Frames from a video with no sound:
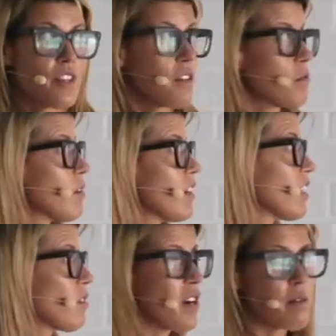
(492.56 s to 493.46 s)
Things were
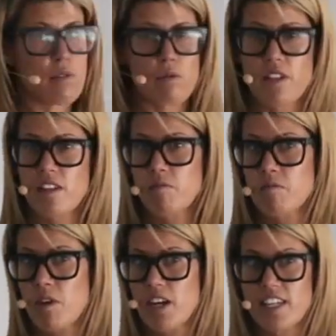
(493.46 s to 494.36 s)
incredible.
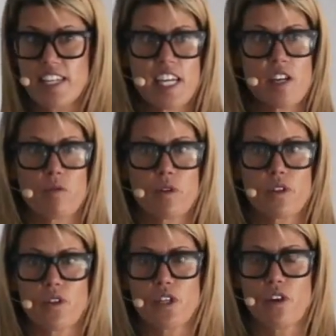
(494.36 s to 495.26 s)
Within a year, we
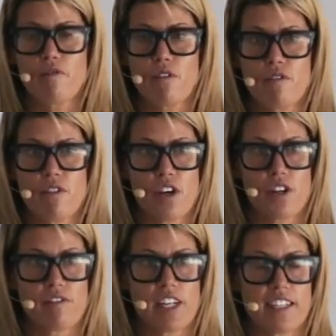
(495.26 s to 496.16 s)
were doing over a
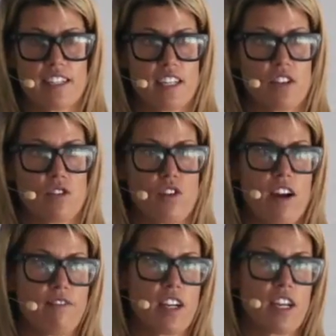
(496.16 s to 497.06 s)
third of LinkedIn's
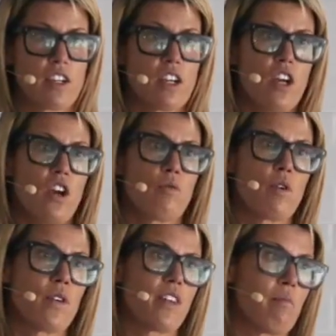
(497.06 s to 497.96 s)
traffic.
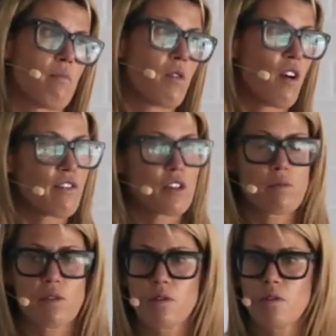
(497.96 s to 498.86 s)
We were then
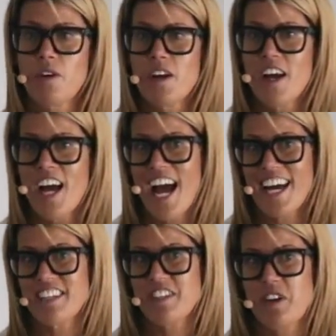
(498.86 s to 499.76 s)
profitable.
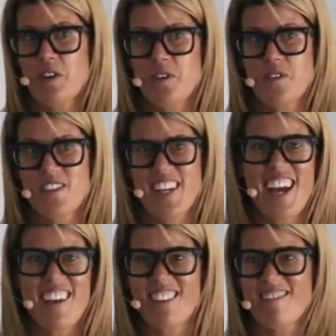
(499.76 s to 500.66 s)
And so,
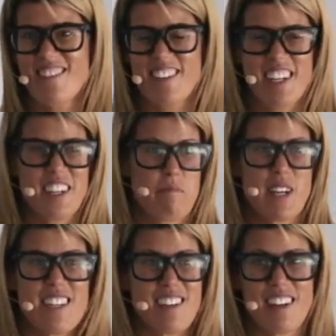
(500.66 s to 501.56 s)
yeah, the kind of
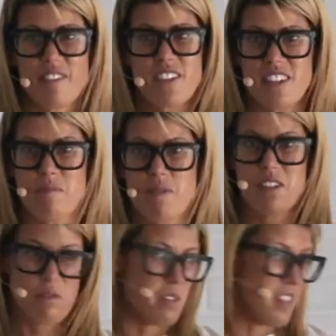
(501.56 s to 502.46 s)
media loved us
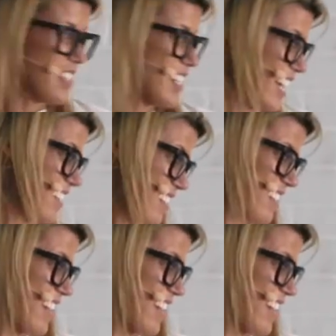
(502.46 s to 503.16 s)
because we had this tech